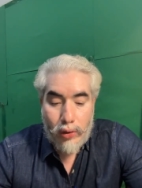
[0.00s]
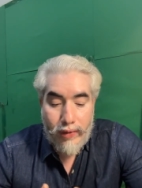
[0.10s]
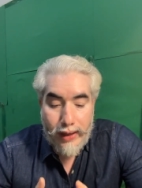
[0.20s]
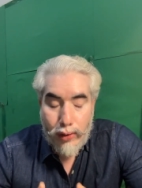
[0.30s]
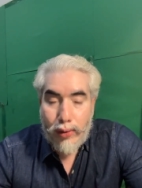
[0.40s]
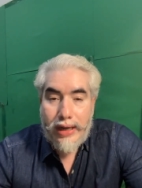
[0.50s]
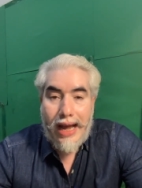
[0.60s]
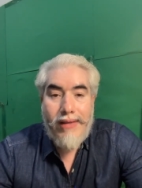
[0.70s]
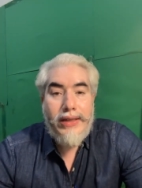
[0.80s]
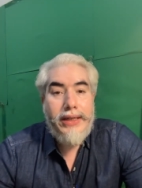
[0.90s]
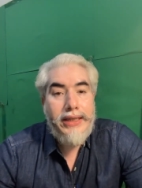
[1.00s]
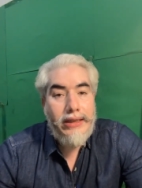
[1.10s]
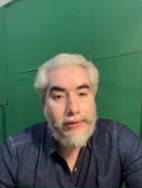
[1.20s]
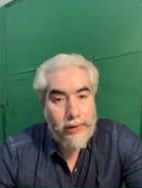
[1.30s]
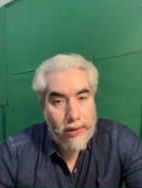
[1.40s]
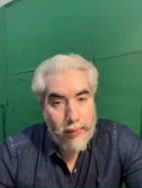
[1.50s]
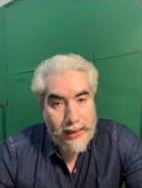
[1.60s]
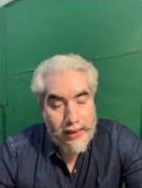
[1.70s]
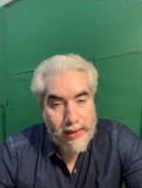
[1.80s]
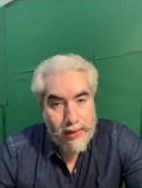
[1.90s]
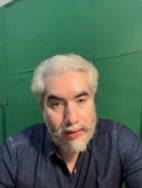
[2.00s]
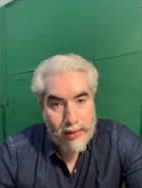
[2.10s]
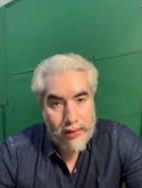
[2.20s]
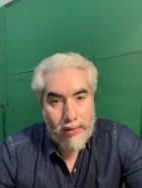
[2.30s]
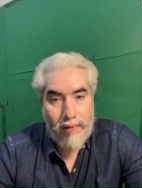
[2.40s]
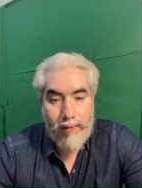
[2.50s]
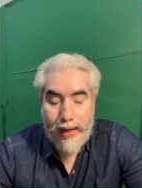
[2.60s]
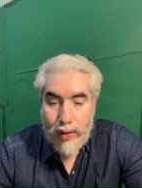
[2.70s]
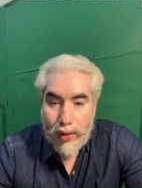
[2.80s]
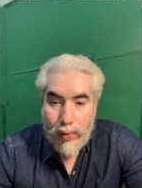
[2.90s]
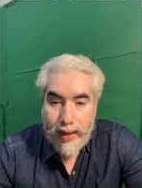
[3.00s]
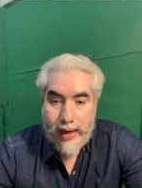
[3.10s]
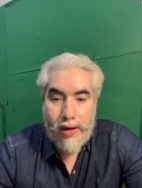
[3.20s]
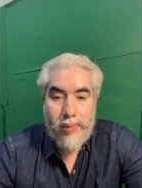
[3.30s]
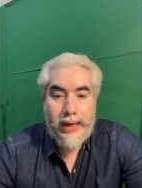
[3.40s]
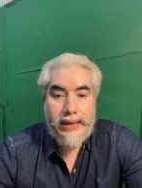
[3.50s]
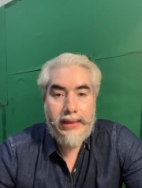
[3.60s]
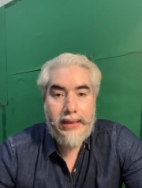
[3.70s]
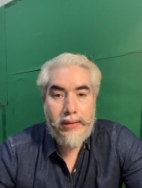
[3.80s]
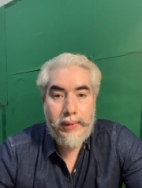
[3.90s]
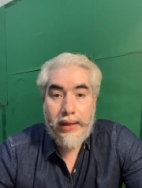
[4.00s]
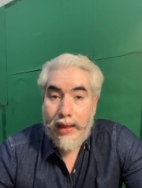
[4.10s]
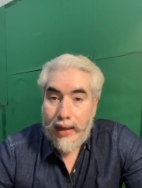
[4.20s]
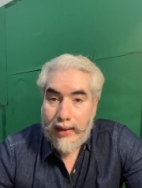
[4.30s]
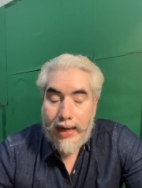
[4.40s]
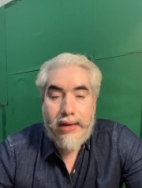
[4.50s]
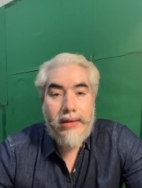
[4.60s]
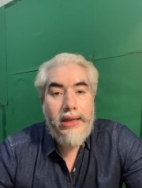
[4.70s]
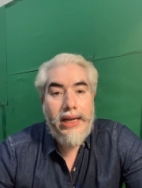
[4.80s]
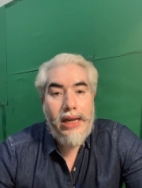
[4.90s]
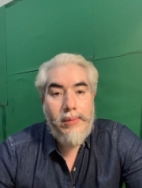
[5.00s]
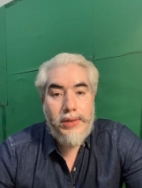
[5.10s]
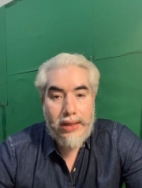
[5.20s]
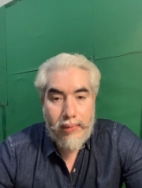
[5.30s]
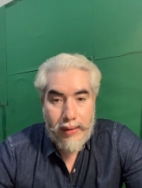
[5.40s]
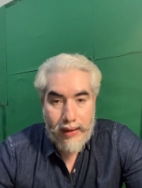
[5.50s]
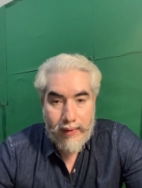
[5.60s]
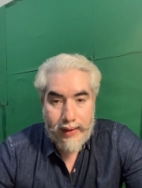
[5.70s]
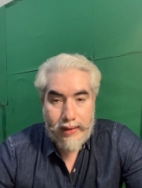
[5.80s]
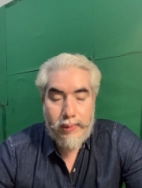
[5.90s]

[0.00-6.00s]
so when you don't have a need for medicines, when you're doing chiropractic therapy, that really helps in a big way.